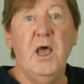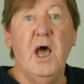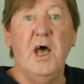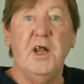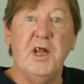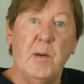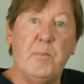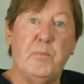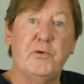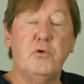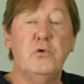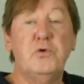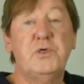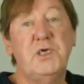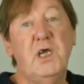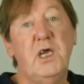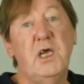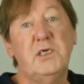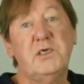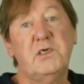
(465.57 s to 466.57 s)
in a
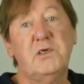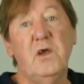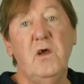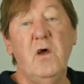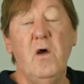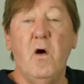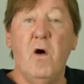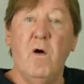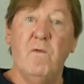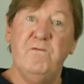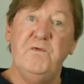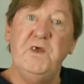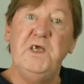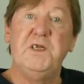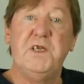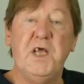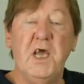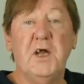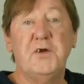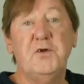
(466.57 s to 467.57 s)
process of
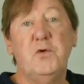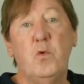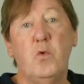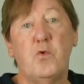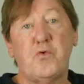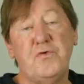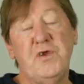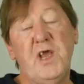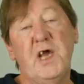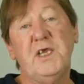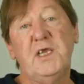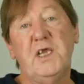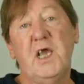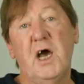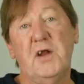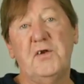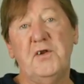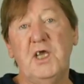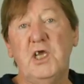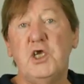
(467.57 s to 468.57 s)
eternal
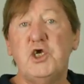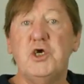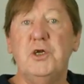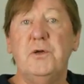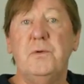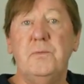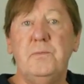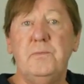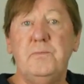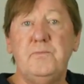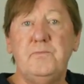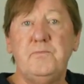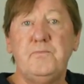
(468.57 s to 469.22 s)
reincarnation.